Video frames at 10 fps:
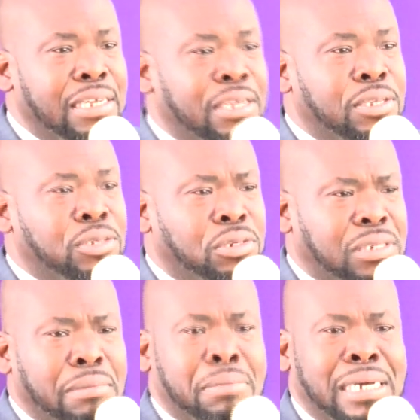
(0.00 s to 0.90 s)
so
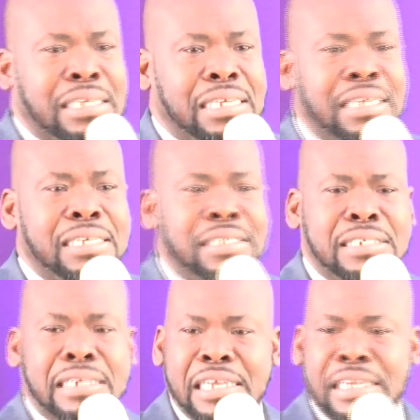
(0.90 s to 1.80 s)
somebody's
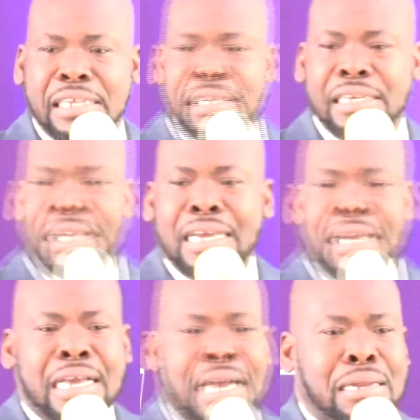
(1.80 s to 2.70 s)
need
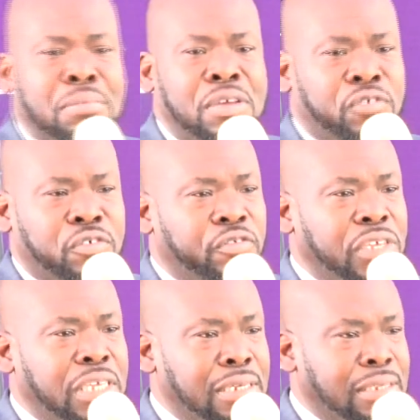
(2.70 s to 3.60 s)
can be
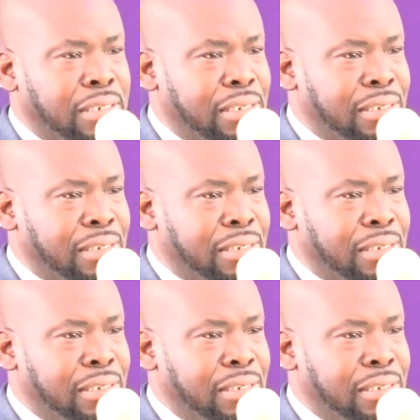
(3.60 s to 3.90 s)
fulfilled?